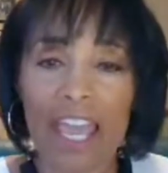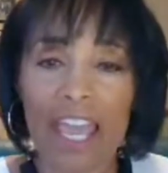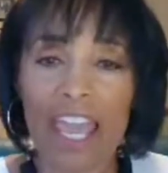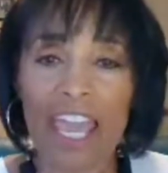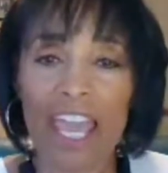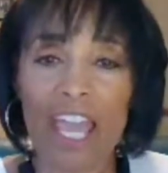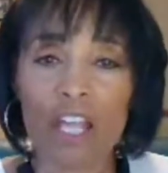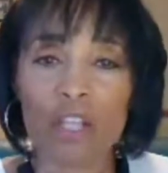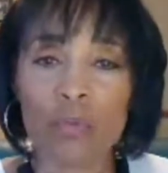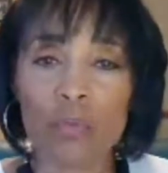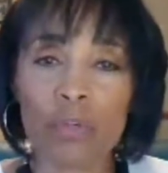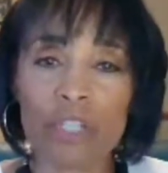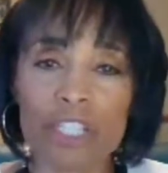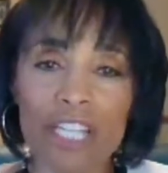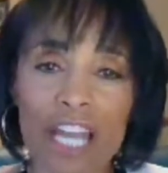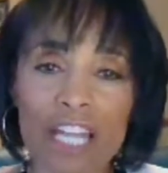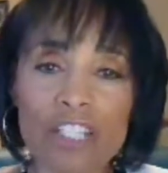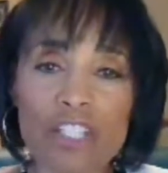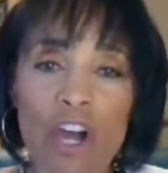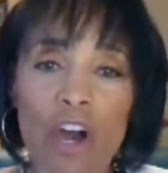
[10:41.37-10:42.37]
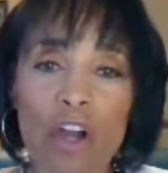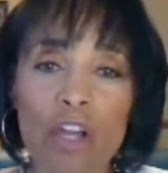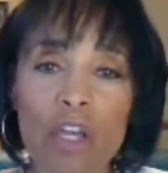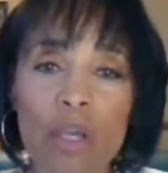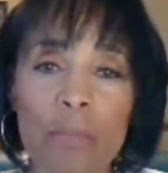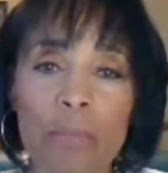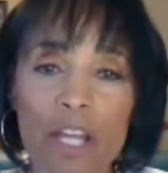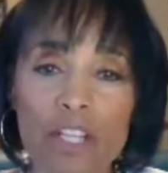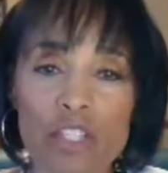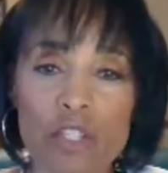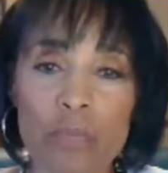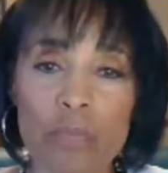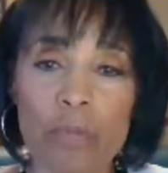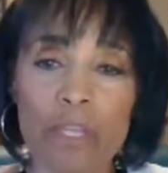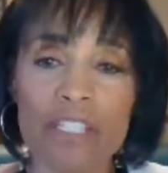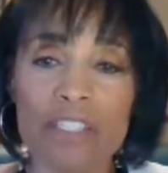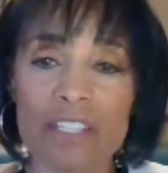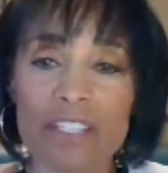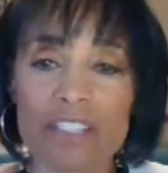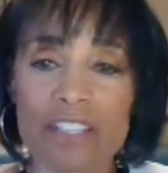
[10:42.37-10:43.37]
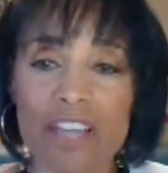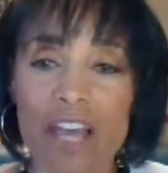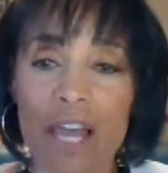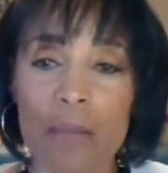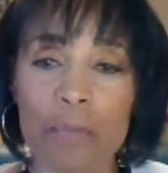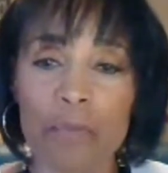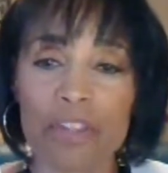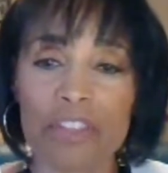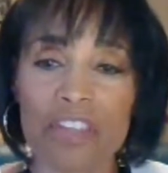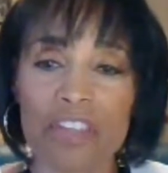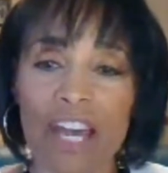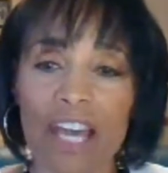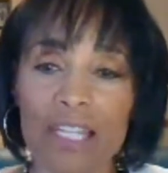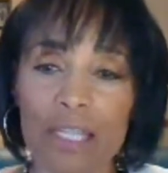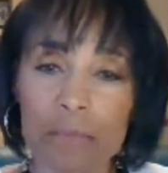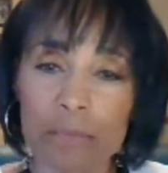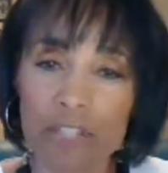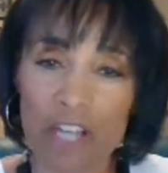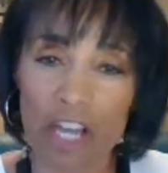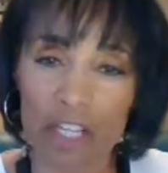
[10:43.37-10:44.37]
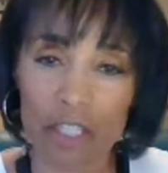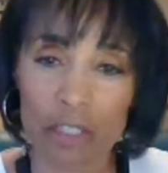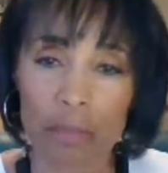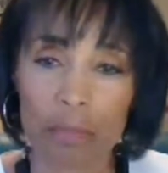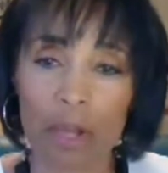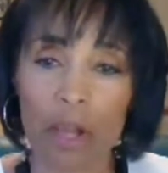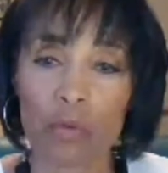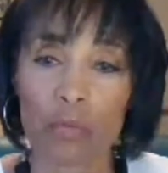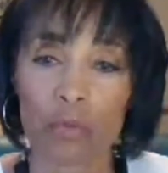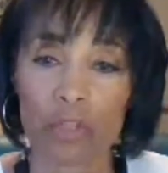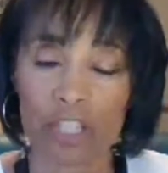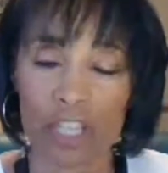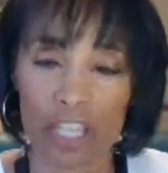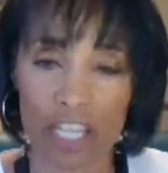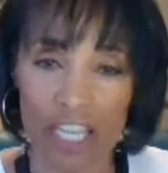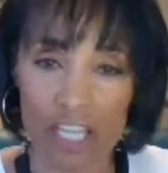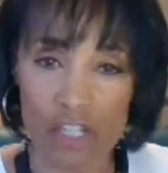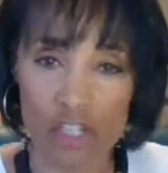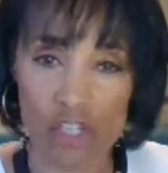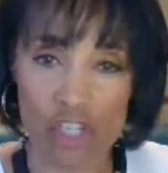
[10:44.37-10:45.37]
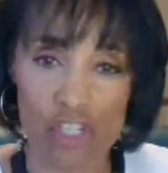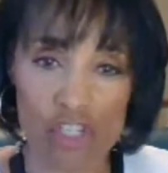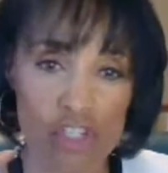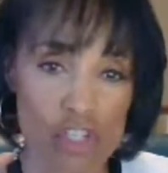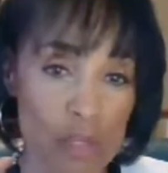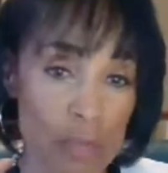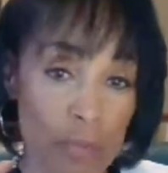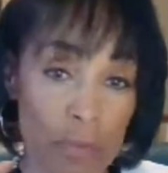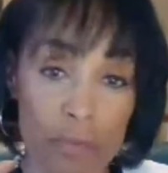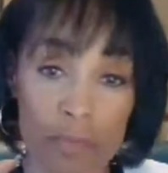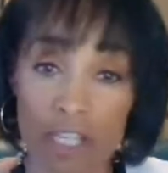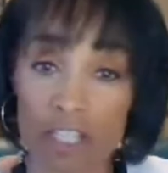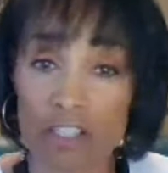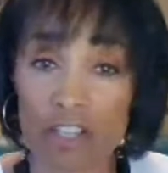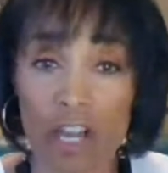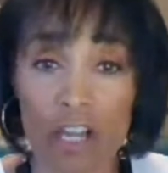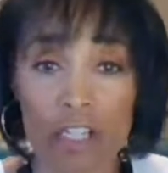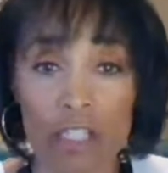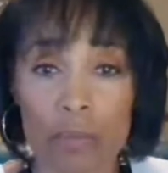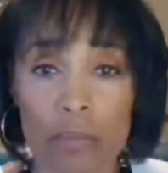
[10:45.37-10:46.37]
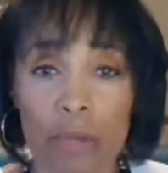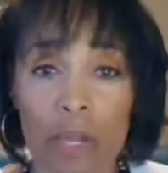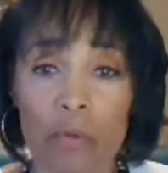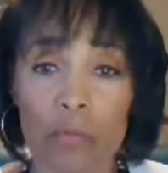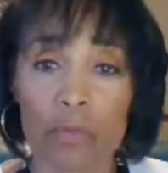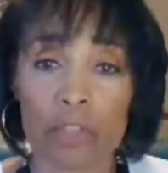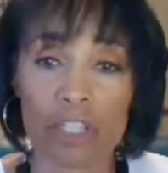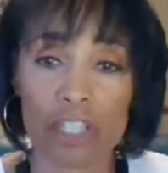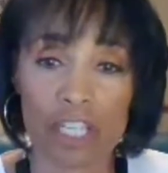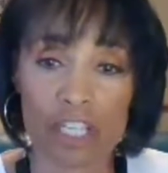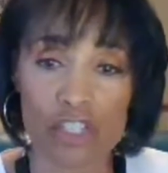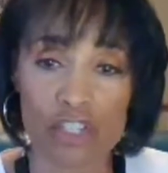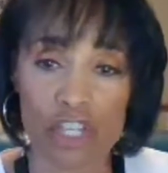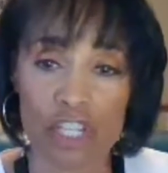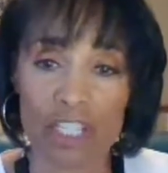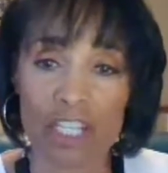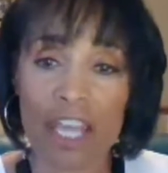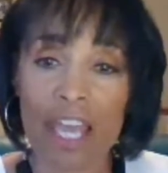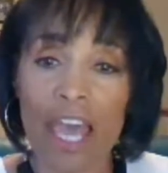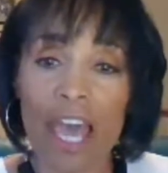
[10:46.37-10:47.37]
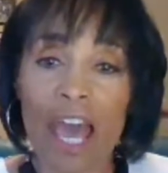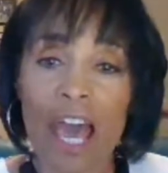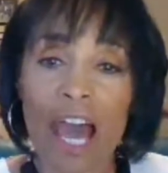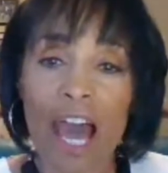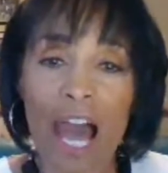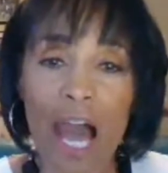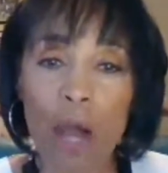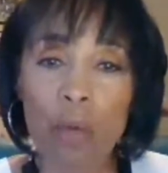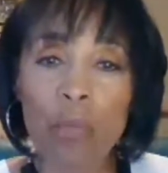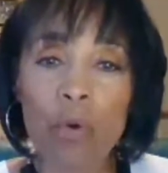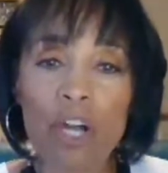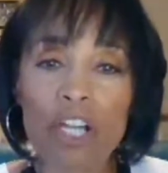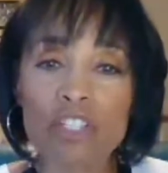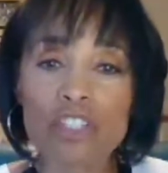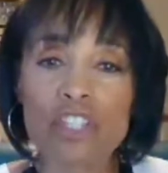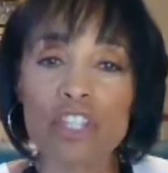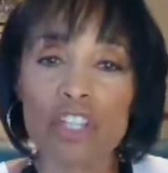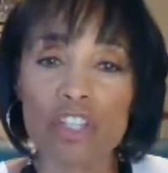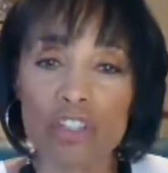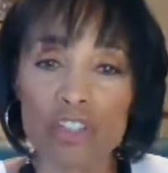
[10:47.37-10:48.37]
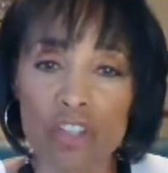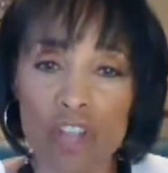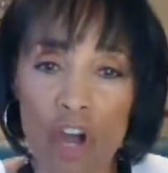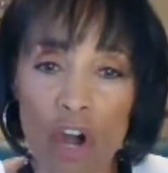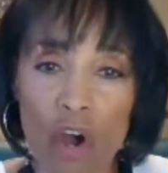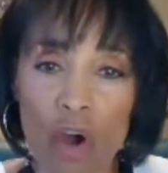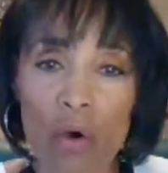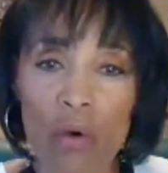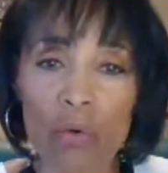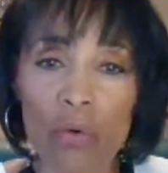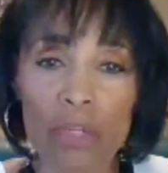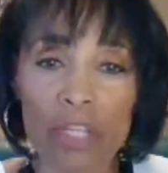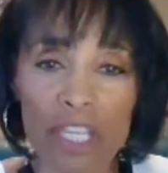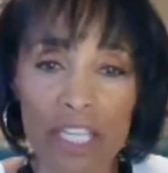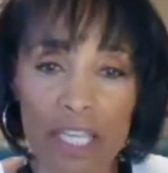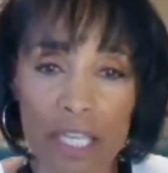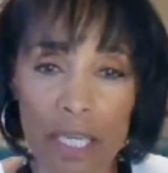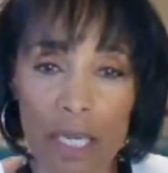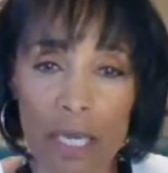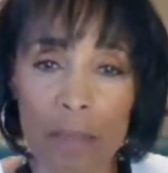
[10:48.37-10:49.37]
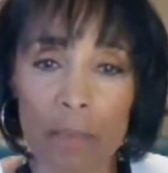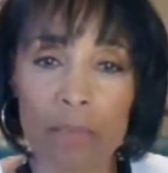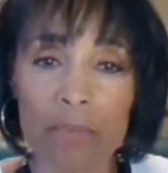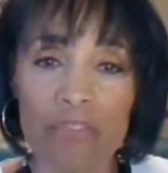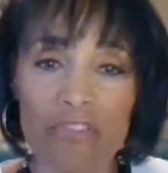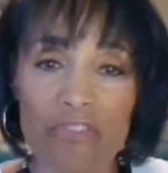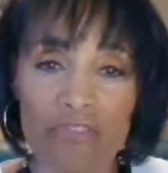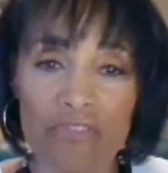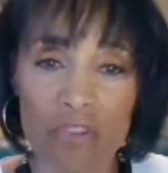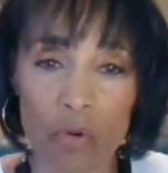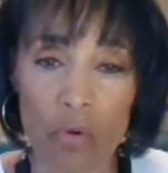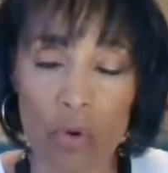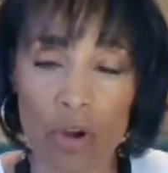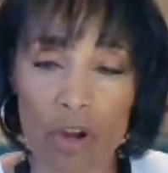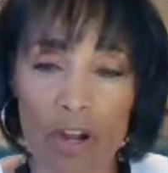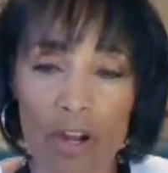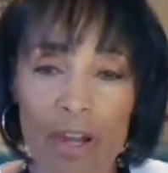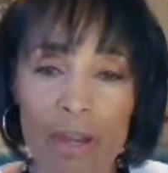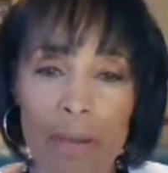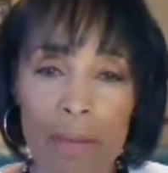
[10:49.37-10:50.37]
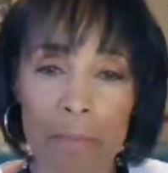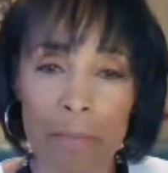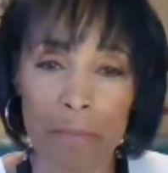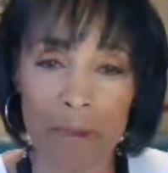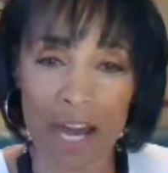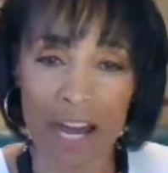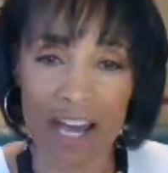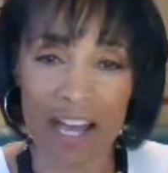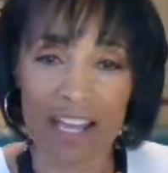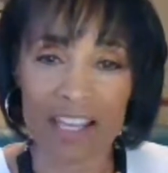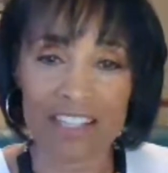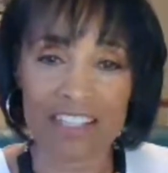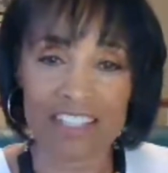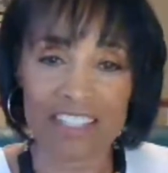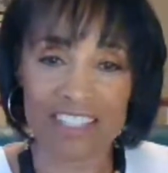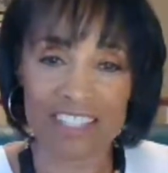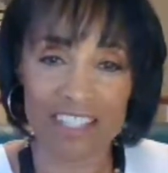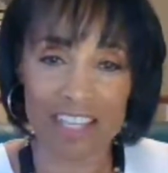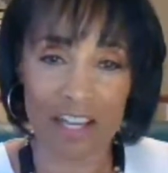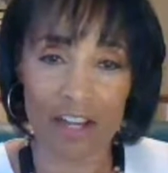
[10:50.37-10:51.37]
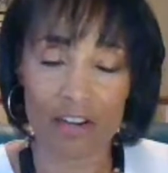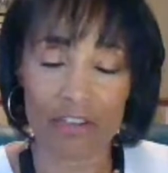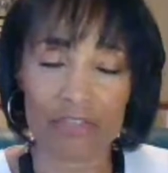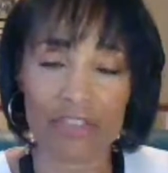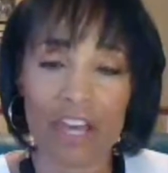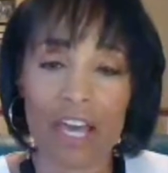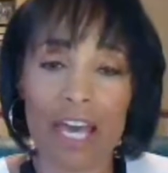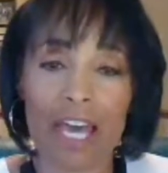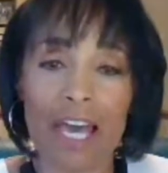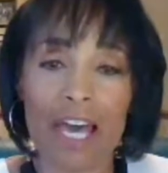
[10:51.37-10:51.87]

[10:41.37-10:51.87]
And when I talk about spending time with God, I'm talking about relationship. I'm not talking about religion. I want to know Him for myself.